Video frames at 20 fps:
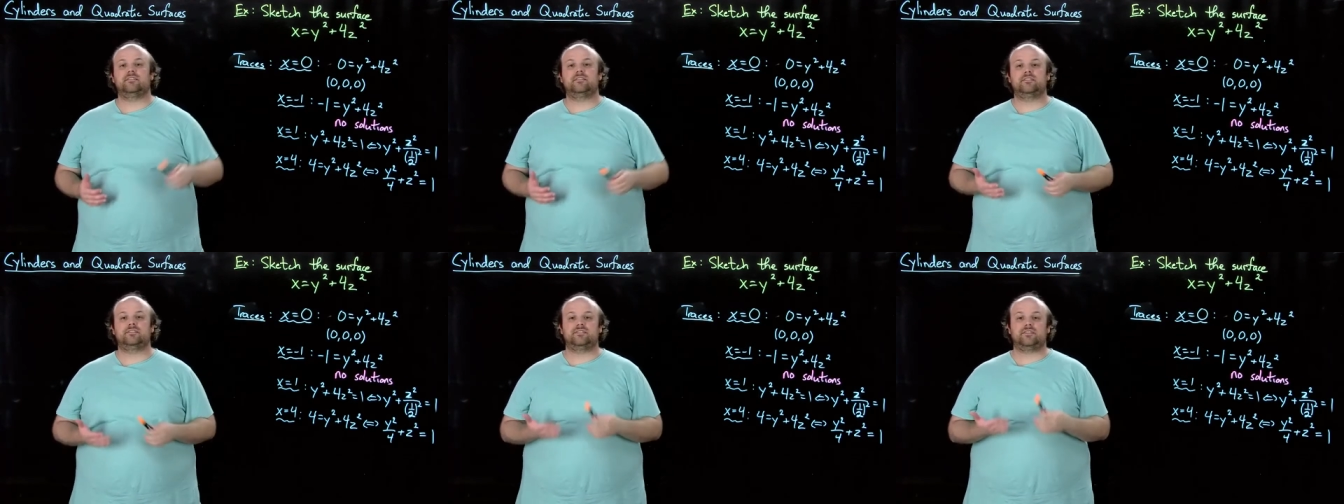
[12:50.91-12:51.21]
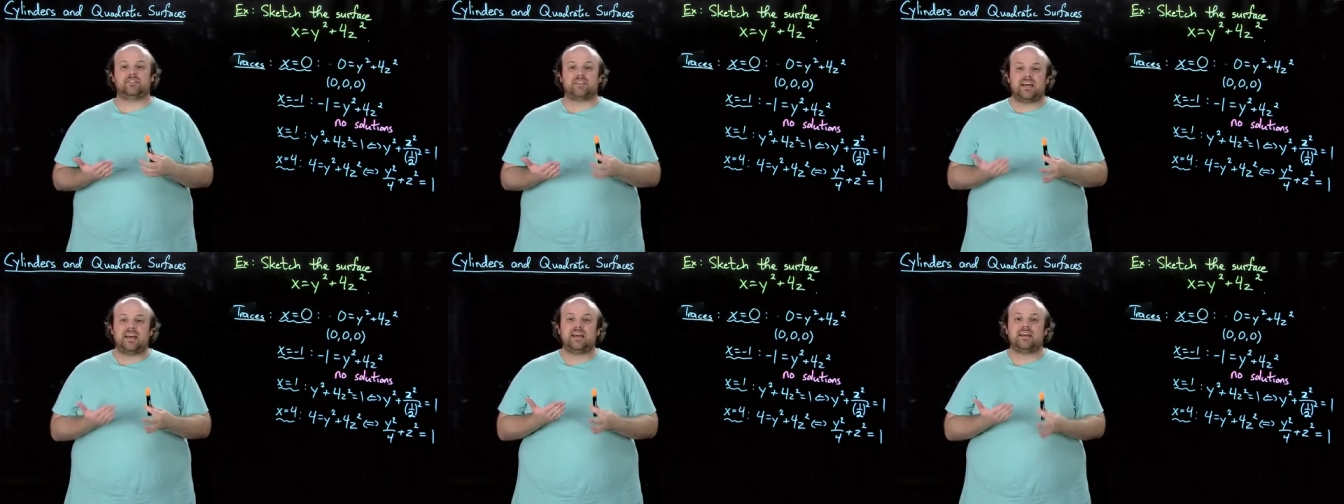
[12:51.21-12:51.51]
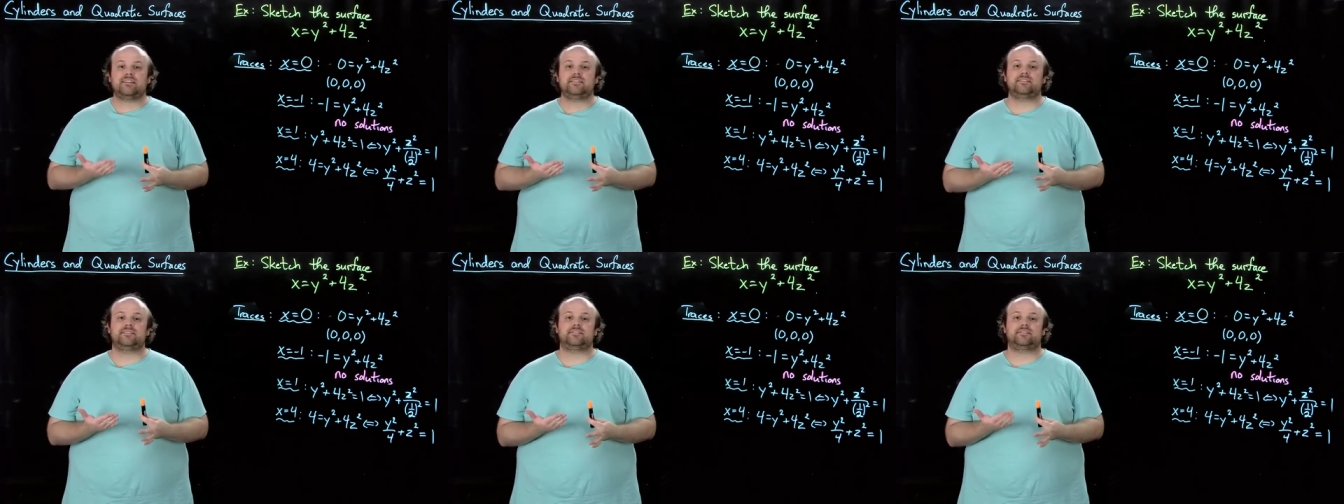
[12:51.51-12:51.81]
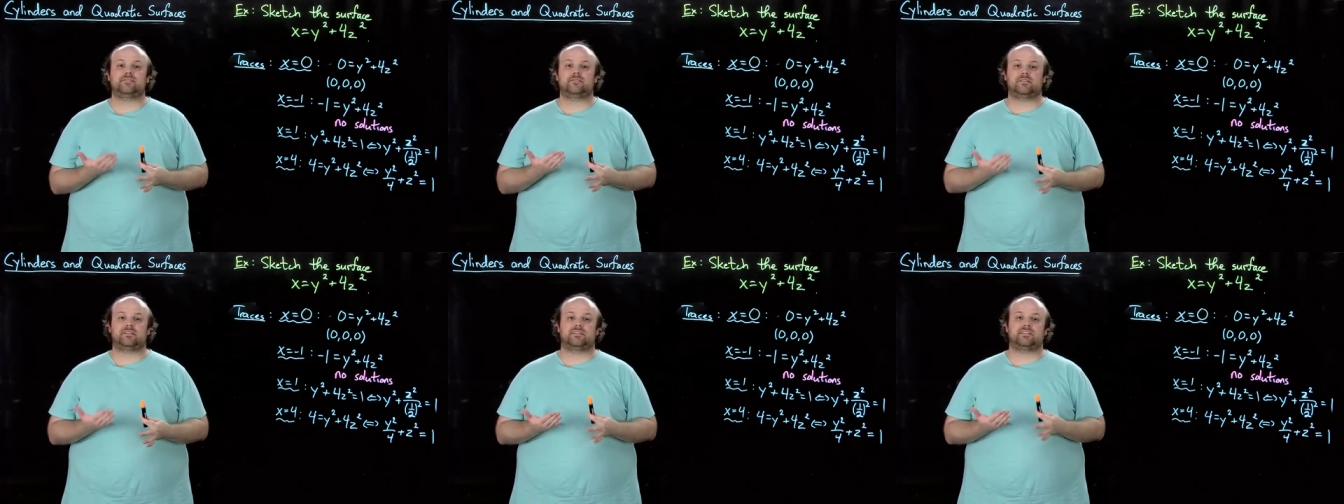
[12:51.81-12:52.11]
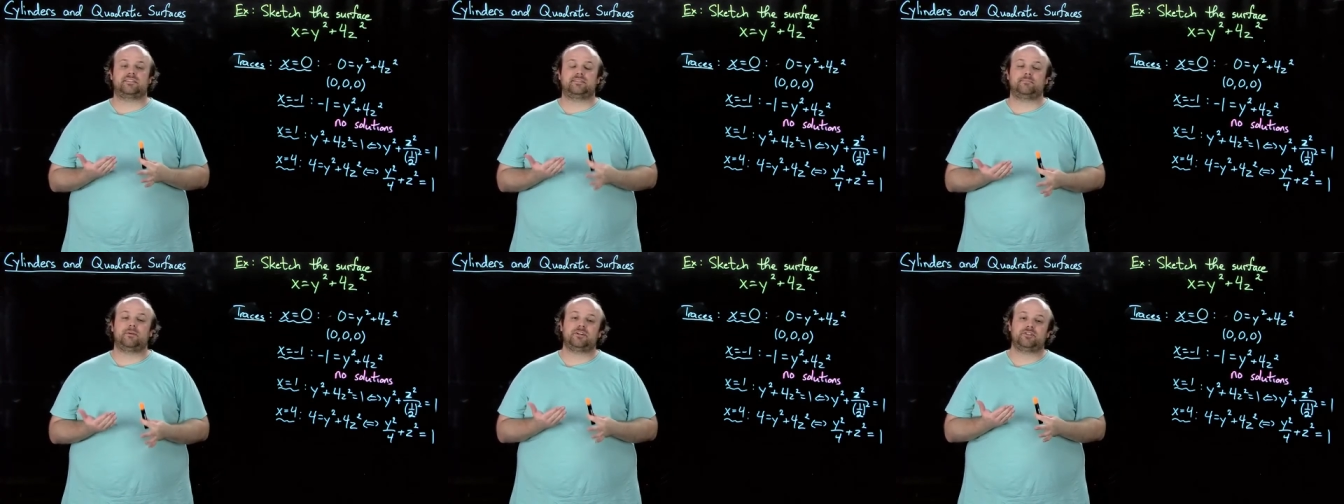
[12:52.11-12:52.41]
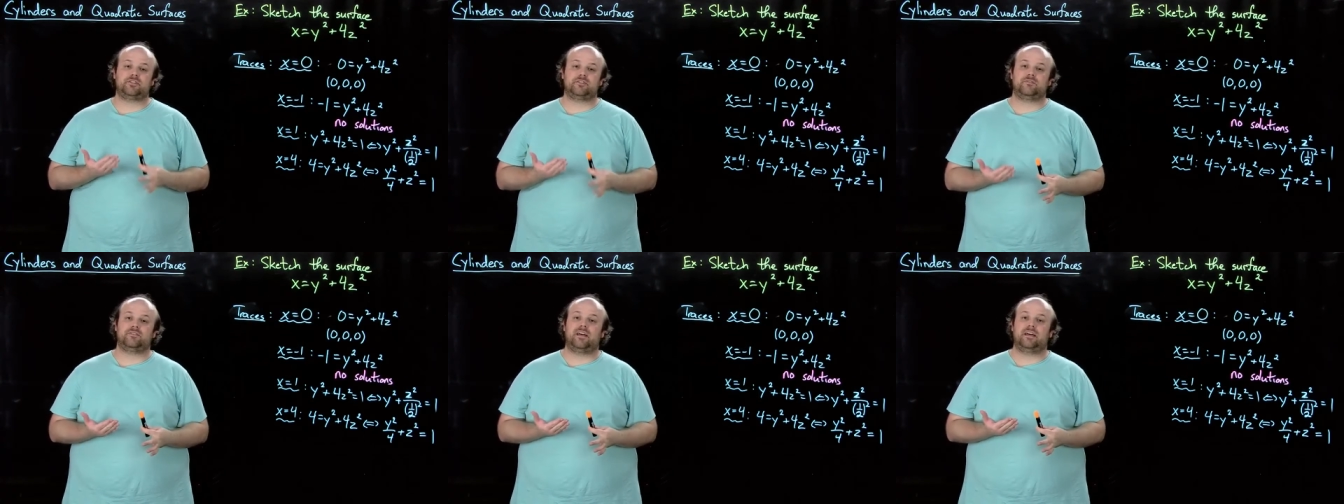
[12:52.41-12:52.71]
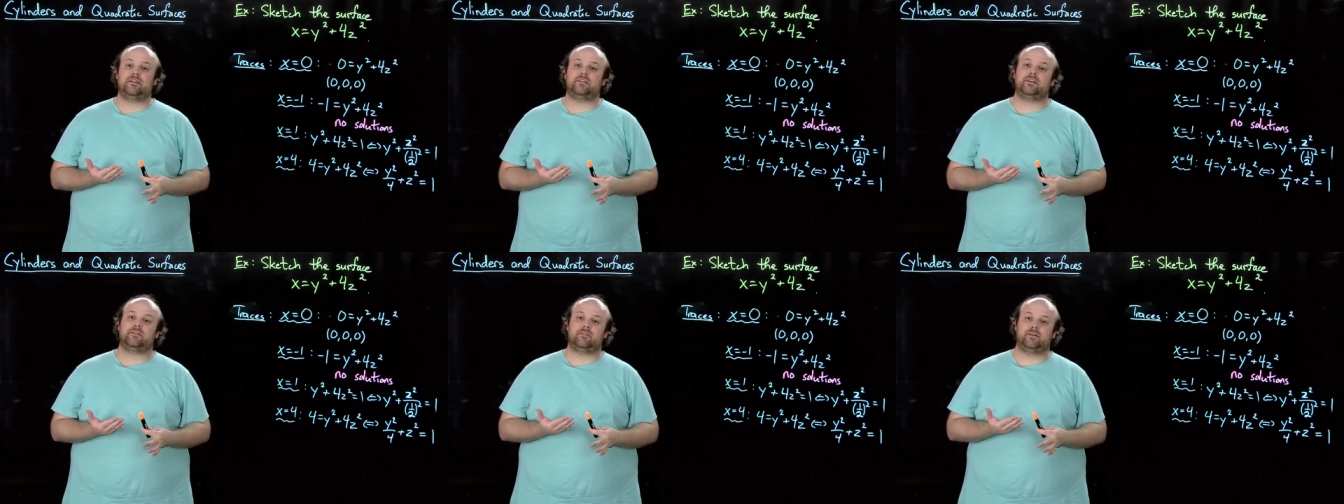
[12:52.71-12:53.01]
So the x is sort of the special
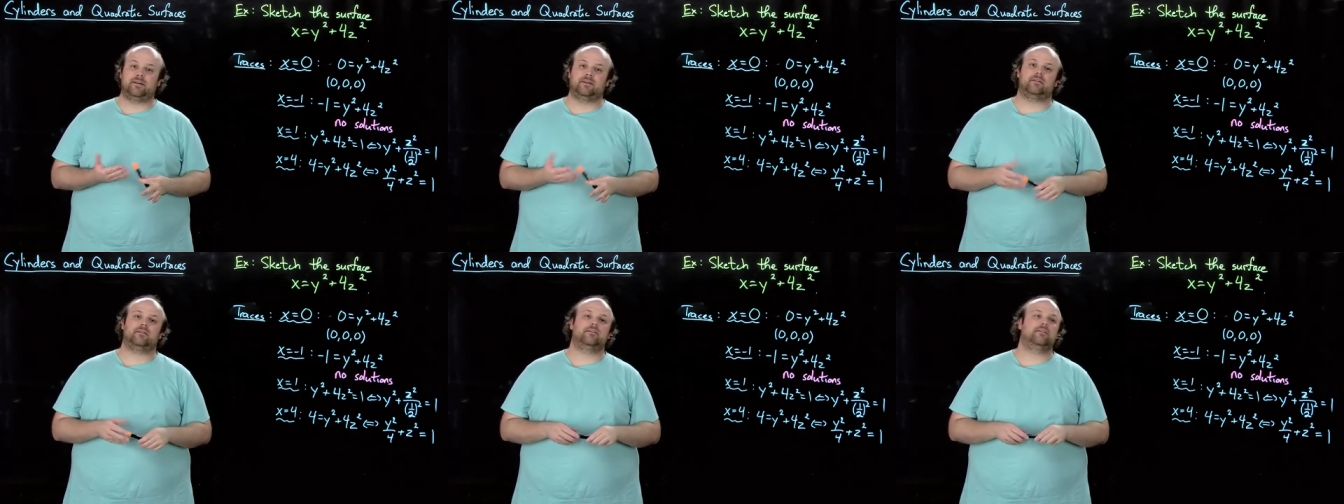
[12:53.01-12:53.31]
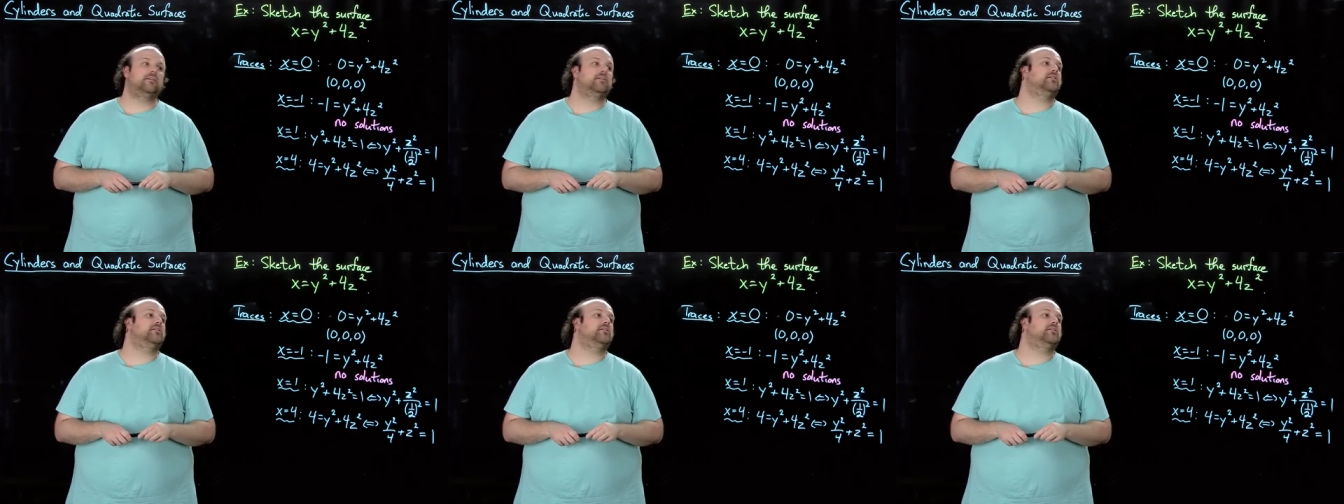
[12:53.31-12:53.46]
value here.